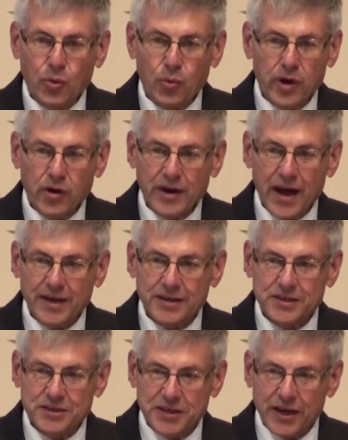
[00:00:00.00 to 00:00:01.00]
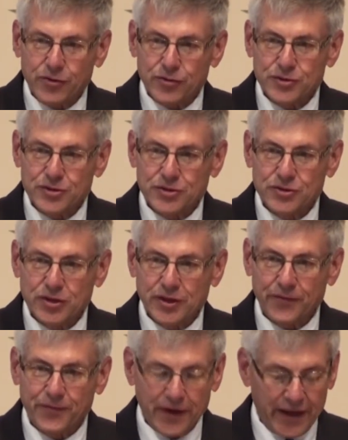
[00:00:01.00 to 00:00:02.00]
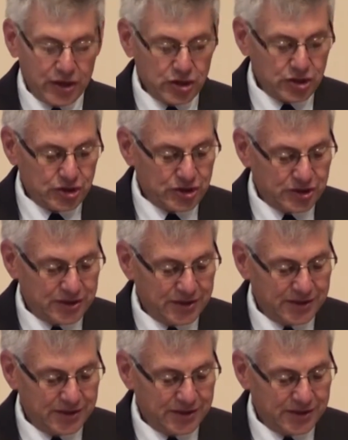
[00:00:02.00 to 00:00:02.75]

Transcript: we are not debtors to the flesh,